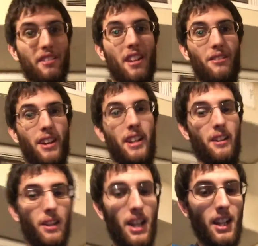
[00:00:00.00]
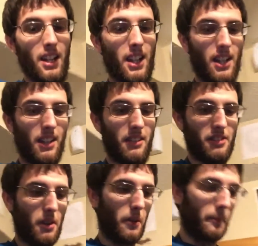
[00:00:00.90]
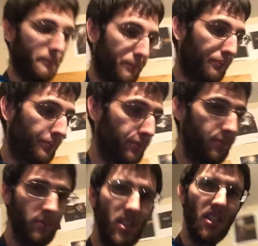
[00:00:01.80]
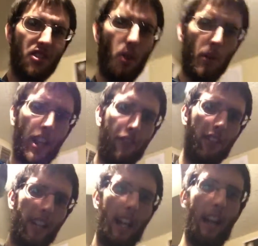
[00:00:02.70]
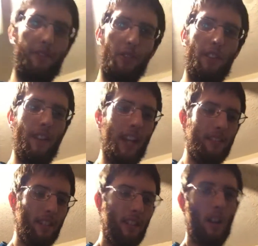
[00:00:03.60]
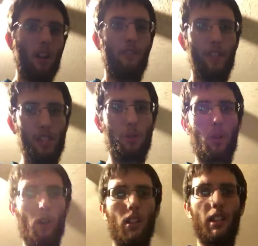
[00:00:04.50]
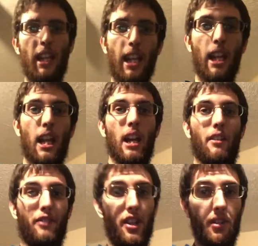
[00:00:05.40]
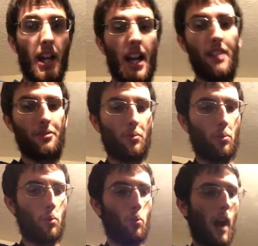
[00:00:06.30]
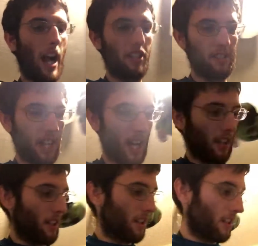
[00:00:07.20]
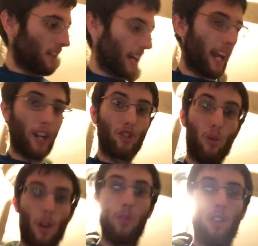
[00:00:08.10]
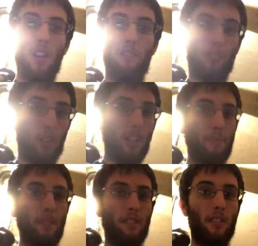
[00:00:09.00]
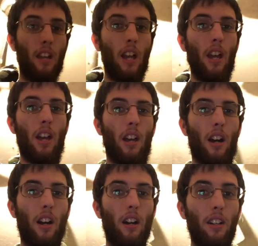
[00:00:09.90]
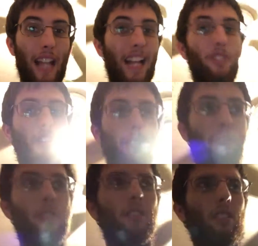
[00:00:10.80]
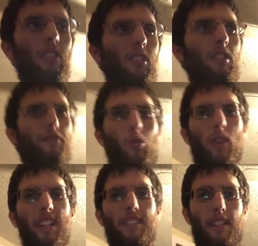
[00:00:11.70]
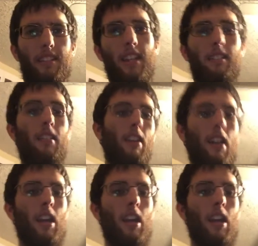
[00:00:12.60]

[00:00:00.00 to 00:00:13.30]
hell right now. So we're definitely going to have to advance in our visual quality for you guys. I got a drone for Christmas, last Christmas of 2016.